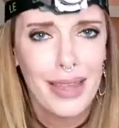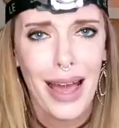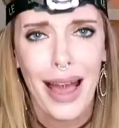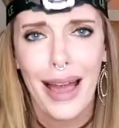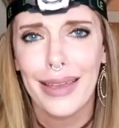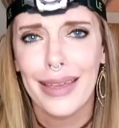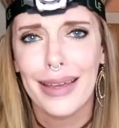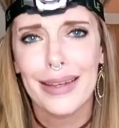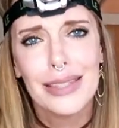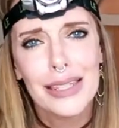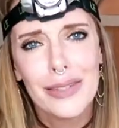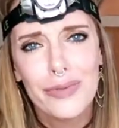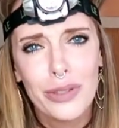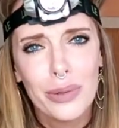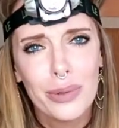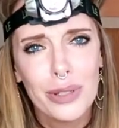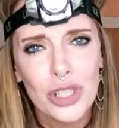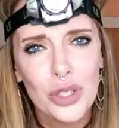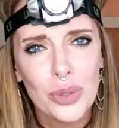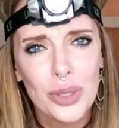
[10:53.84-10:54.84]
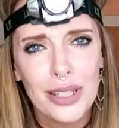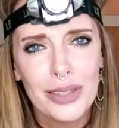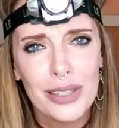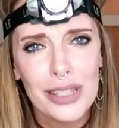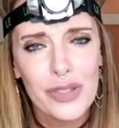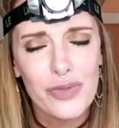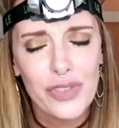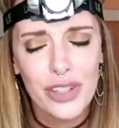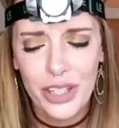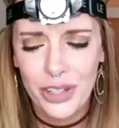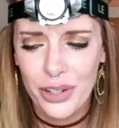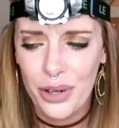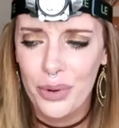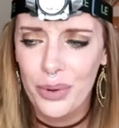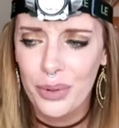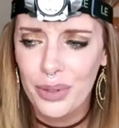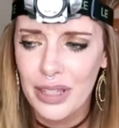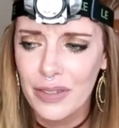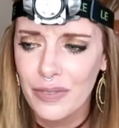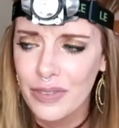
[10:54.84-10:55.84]
I guess if you enjoyed this
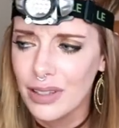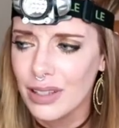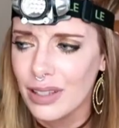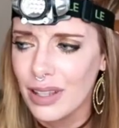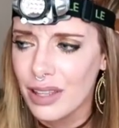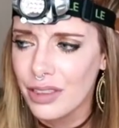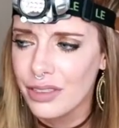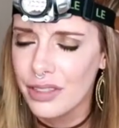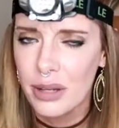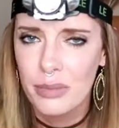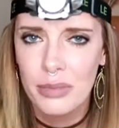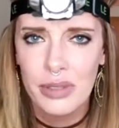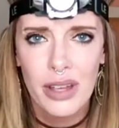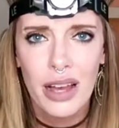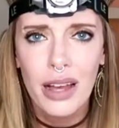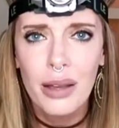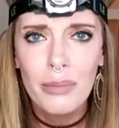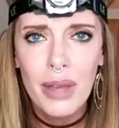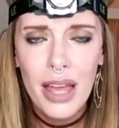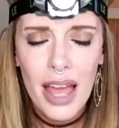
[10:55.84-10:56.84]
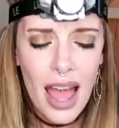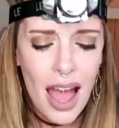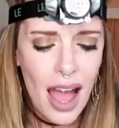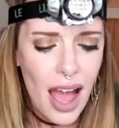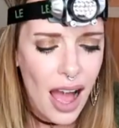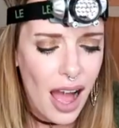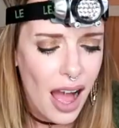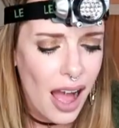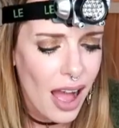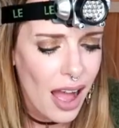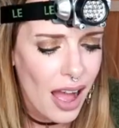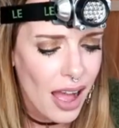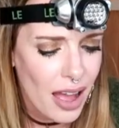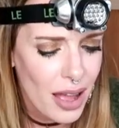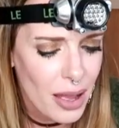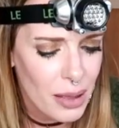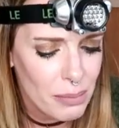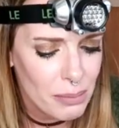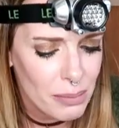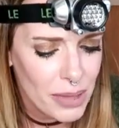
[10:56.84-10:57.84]
video, give it a thumbs up.
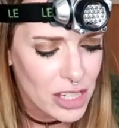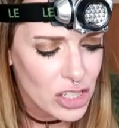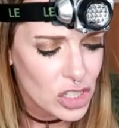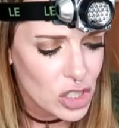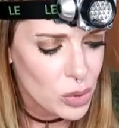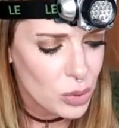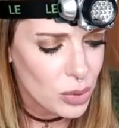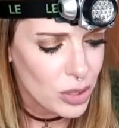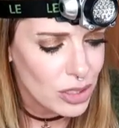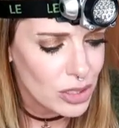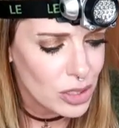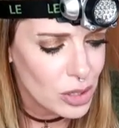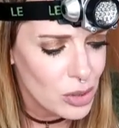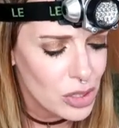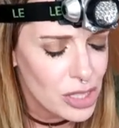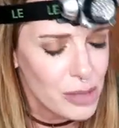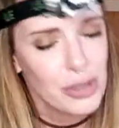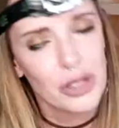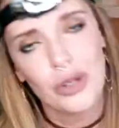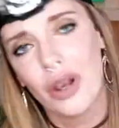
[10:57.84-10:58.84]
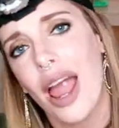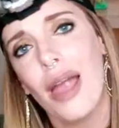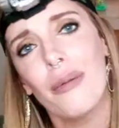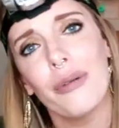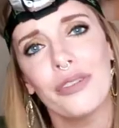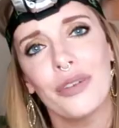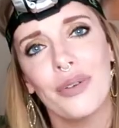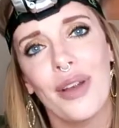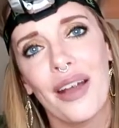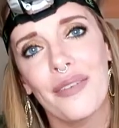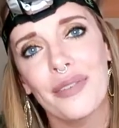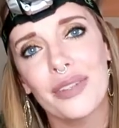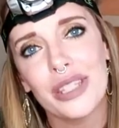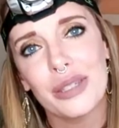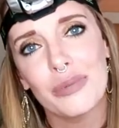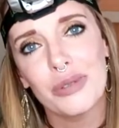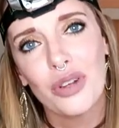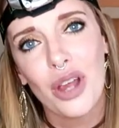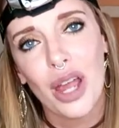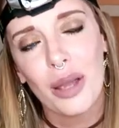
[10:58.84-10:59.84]
Uh, make sure to subscribe if you haven't
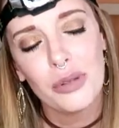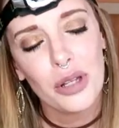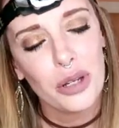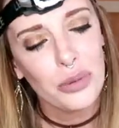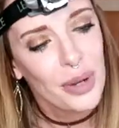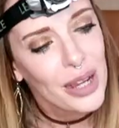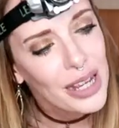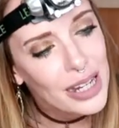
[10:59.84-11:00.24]
subscribed already.